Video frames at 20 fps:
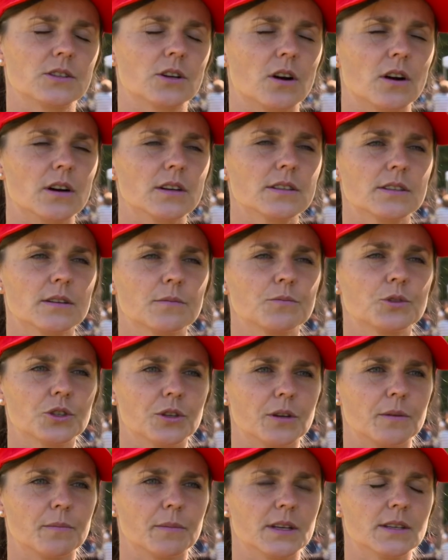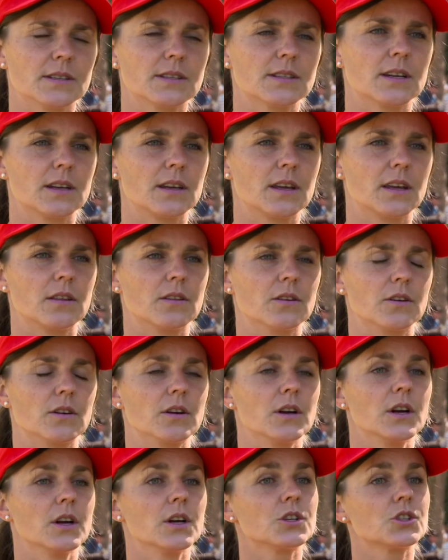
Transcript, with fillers: There are some treatments that either